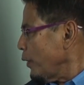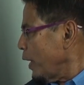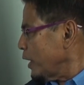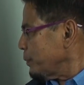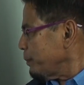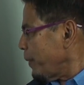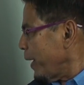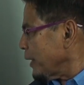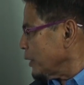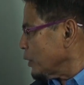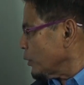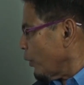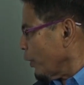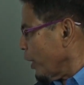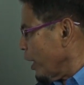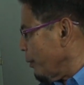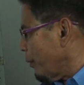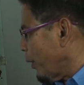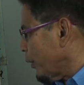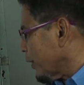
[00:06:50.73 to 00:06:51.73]
aspect is
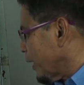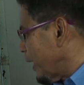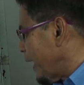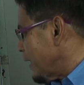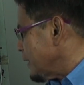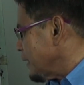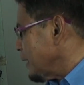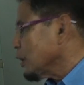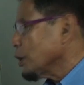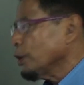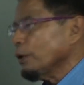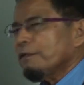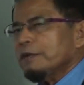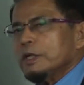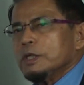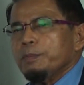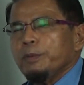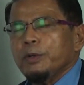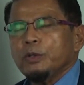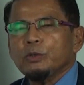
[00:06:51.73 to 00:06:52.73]
talking about realization of
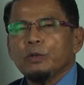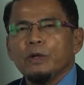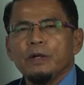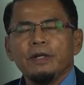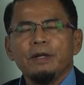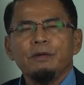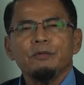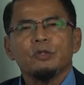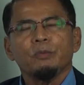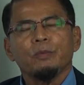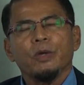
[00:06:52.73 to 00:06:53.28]
the spiritual realms,